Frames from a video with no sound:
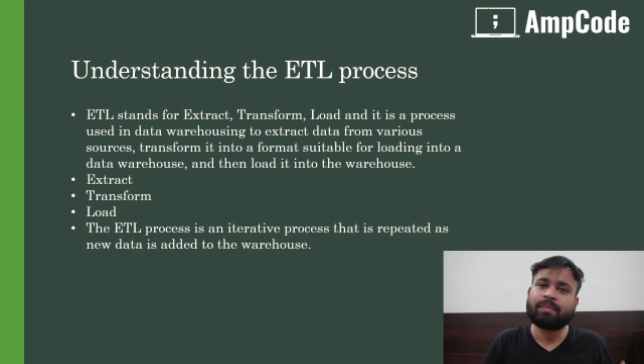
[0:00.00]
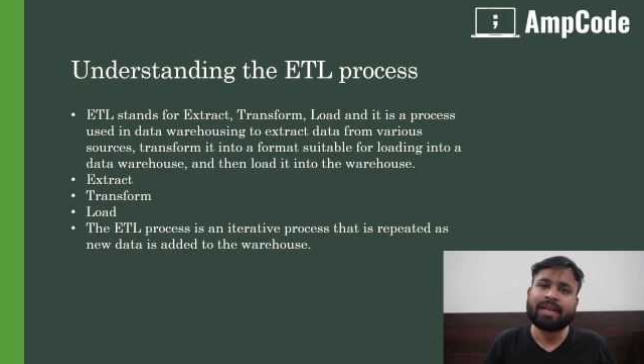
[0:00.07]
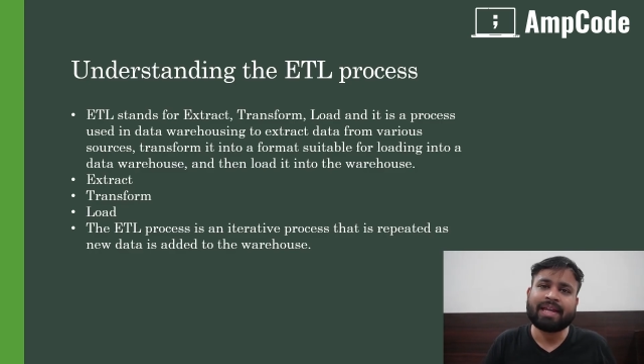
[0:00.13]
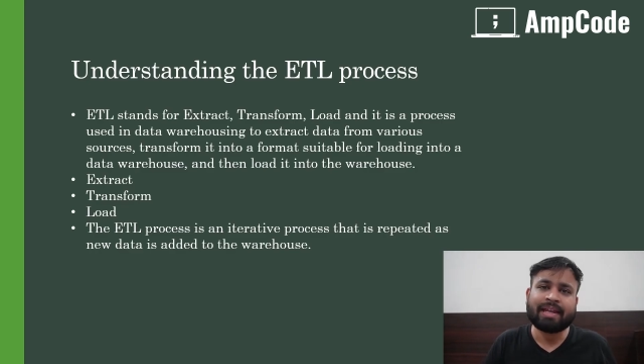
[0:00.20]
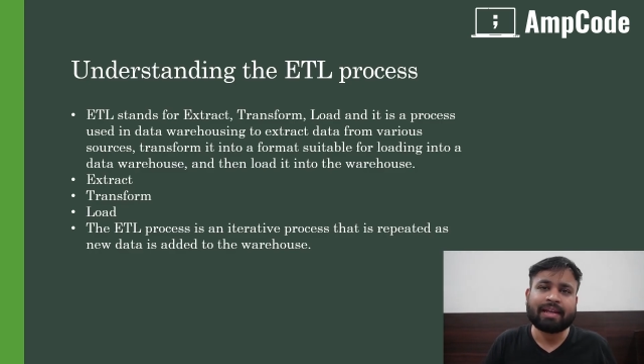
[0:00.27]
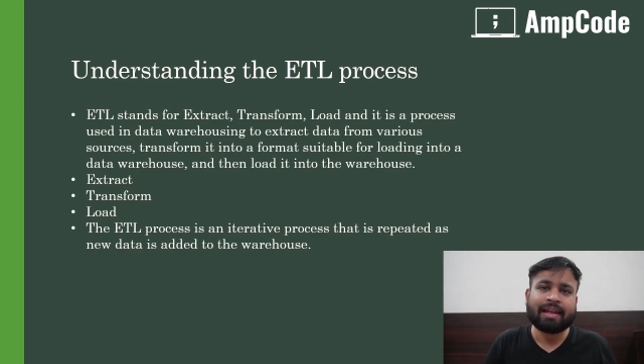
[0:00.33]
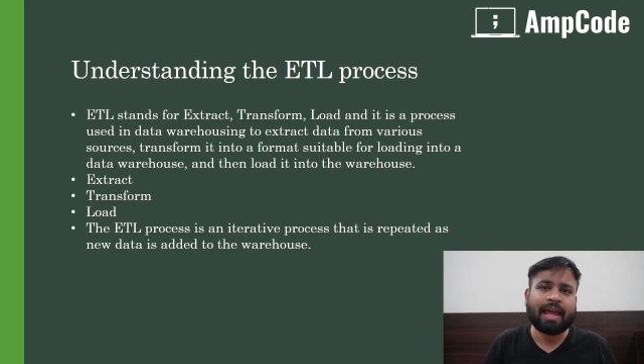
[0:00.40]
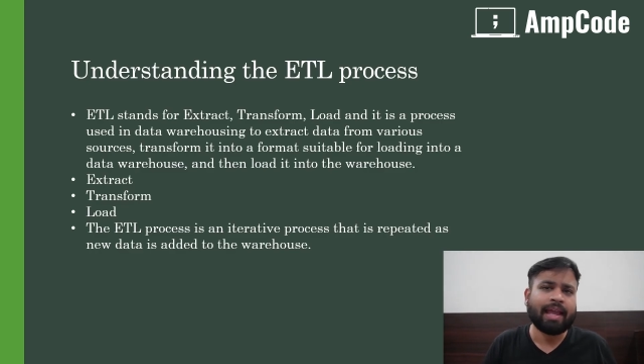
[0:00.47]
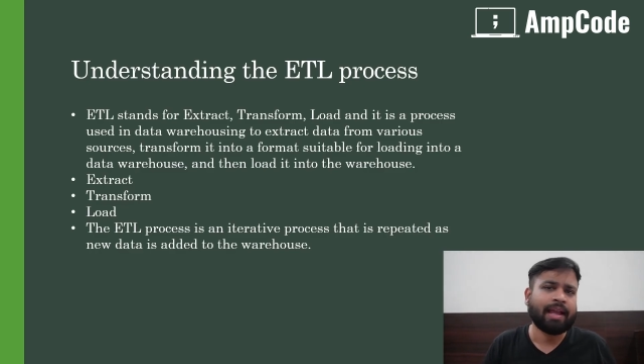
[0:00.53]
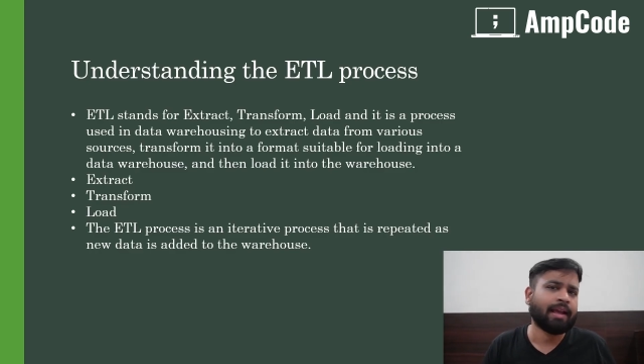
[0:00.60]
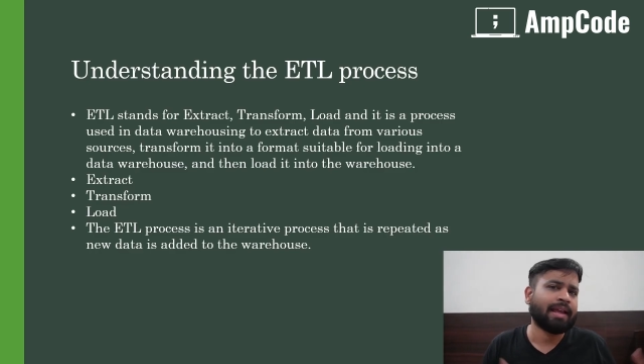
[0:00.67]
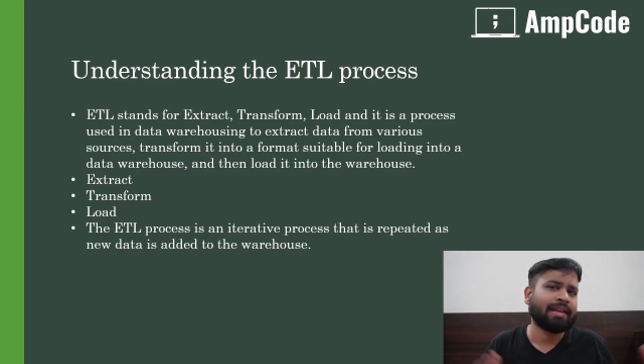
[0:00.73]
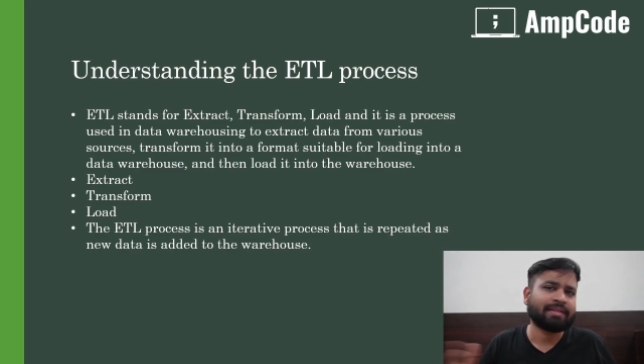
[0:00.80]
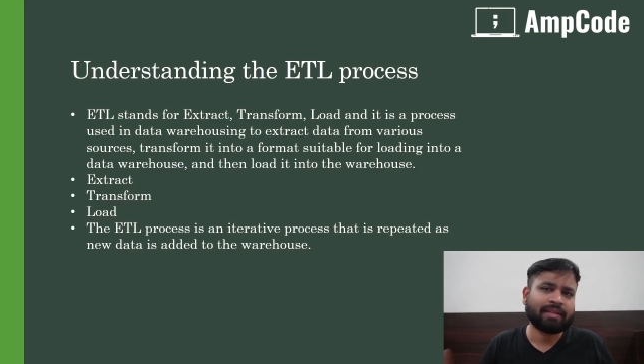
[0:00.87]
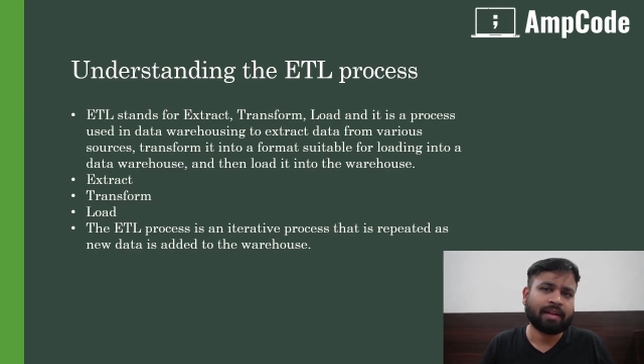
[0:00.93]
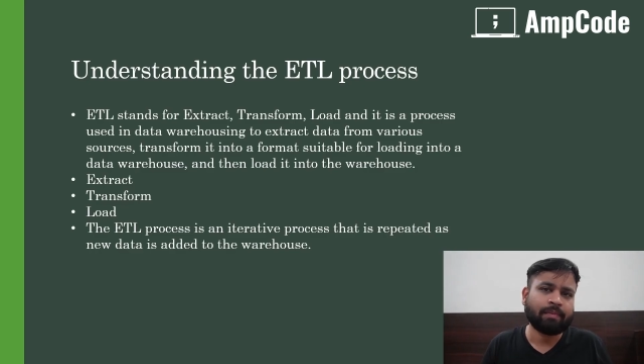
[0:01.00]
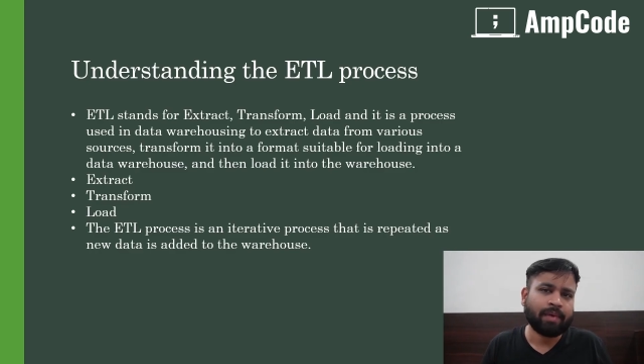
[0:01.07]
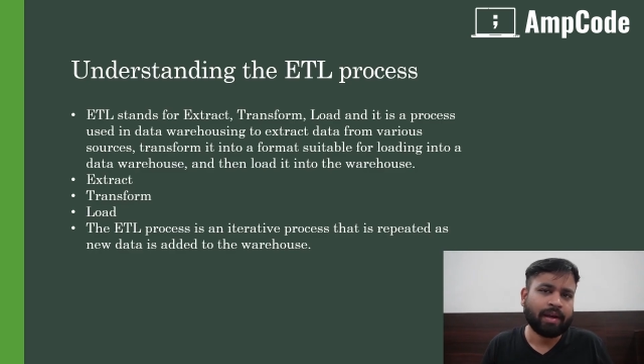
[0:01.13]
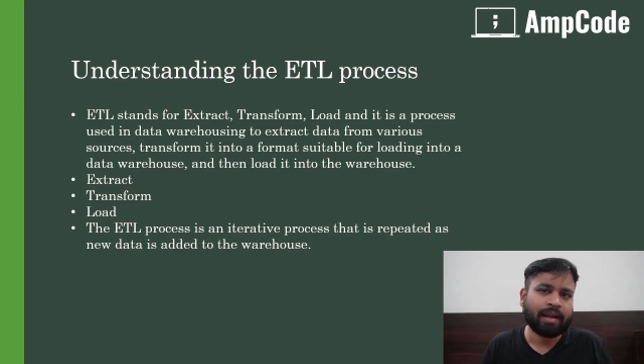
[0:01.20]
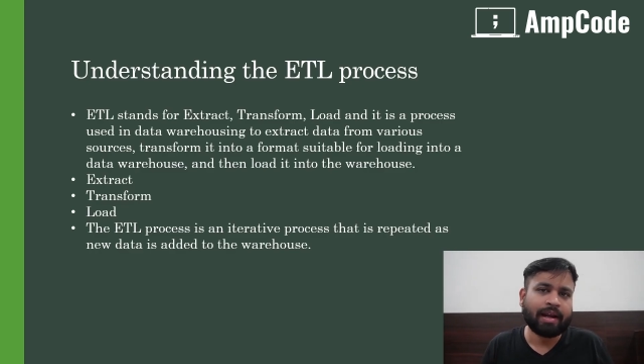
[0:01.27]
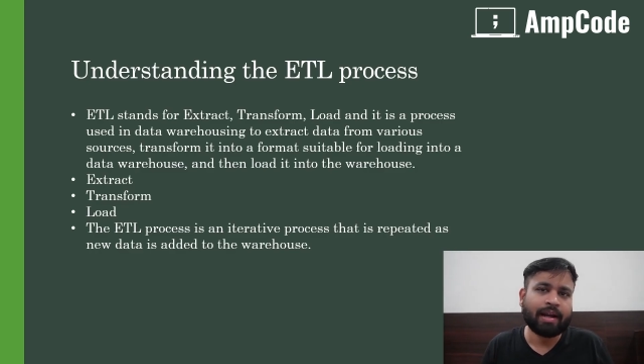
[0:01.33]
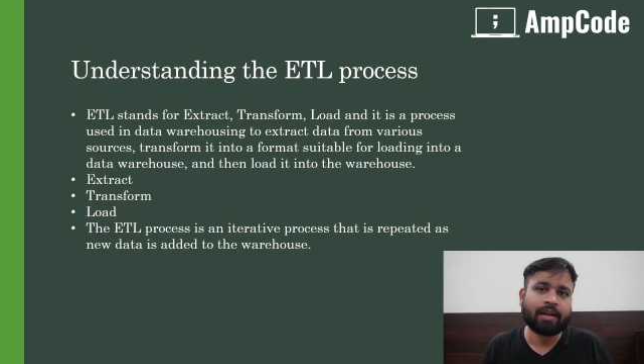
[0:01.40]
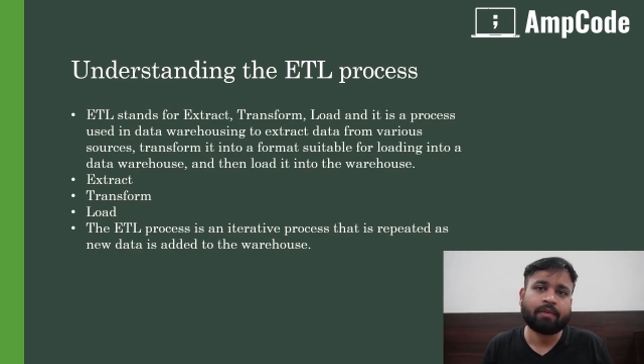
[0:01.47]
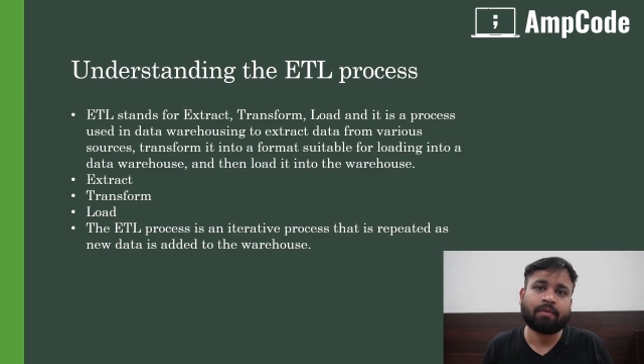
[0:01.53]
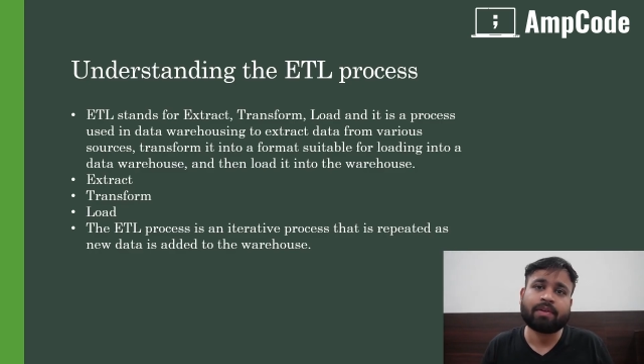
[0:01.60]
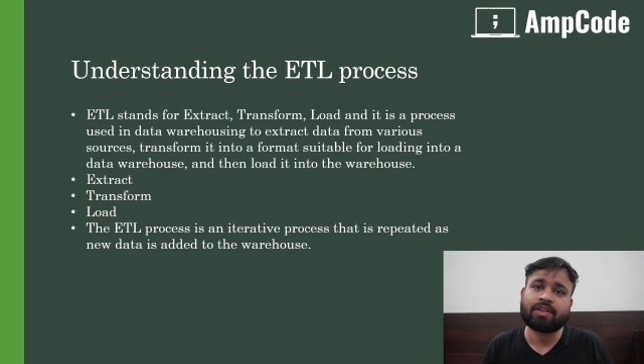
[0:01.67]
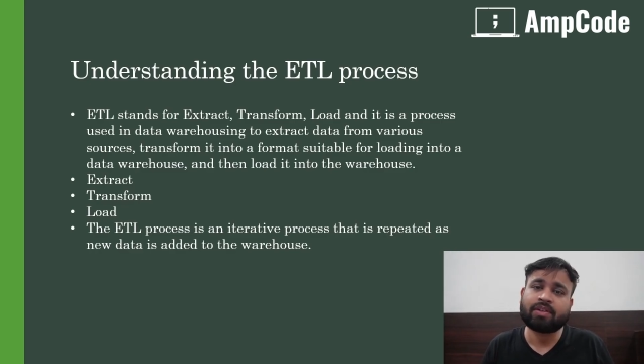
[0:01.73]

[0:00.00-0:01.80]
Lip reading: be like S3 bucket,